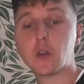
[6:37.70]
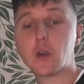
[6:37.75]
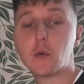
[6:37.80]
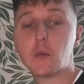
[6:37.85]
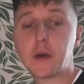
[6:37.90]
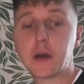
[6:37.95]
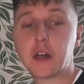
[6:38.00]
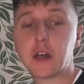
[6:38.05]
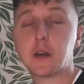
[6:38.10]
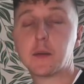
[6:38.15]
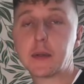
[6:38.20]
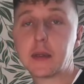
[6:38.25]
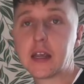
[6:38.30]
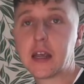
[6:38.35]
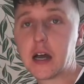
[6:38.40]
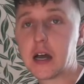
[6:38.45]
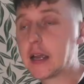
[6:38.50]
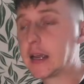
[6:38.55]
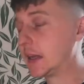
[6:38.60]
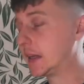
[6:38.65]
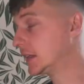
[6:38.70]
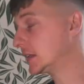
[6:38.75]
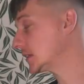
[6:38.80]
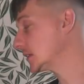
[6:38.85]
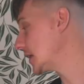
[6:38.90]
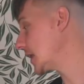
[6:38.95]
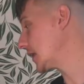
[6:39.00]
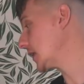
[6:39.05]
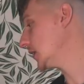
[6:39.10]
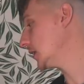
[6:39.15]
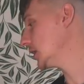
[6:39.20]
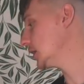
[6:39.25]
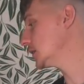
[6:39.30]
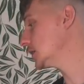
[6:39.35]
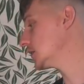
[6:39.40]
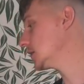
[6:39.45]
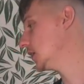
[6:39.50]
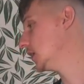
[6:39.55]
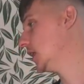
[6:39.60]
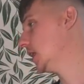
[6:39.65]
that we're going to be cutting in a
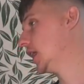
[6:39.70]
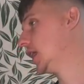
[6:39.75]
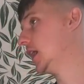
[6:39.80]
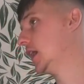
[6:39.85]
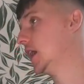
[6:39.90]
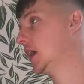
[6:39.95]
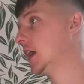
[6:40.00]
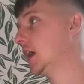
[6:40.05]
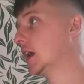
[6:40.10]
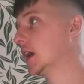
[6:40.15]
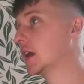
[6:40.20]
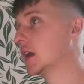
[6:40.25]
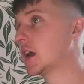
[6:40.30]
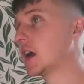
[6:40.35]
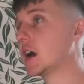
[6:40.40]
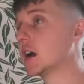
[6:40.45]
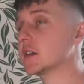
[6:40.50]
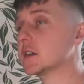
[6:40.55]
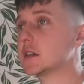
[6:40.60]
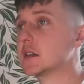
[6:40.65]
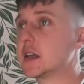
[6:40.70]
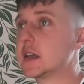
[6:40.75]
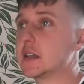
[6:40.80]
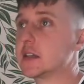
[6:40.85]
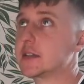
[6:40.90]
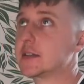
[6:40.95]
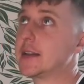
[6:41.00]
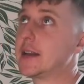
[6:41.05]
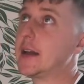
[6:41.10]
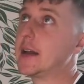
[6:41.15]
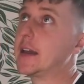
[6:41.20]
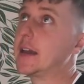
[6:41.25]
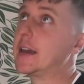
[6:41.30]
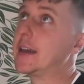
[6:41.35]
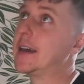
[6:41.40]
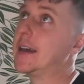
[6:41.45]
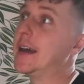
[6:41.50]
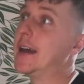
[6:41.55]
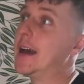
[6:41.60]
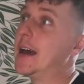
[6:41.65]
second. It cuts things
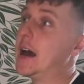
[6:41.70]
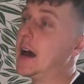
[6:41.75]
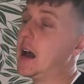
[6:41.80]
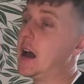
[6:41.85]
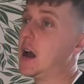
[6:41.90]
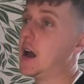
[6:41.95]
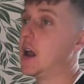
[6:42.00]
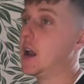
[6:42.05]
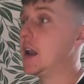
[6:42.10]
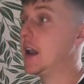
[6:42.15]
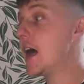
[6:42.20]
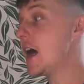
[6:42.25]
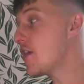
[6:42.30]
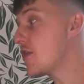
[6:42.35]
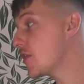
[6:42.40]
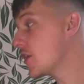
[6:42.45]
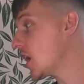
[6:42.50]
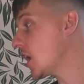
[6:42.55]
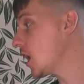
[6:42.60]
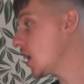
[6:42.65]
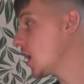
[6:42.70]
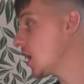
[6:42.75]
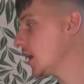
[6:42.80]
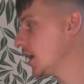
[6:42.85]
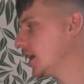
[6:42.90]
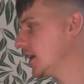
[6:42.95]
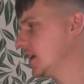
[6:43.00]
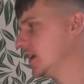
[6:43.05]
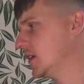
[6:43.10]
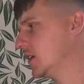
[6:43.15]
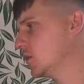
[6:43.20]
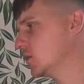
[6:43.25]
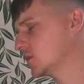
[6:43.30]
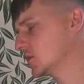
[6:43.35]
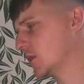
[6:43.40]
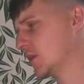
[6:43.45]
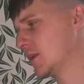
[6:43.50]
like leather, it also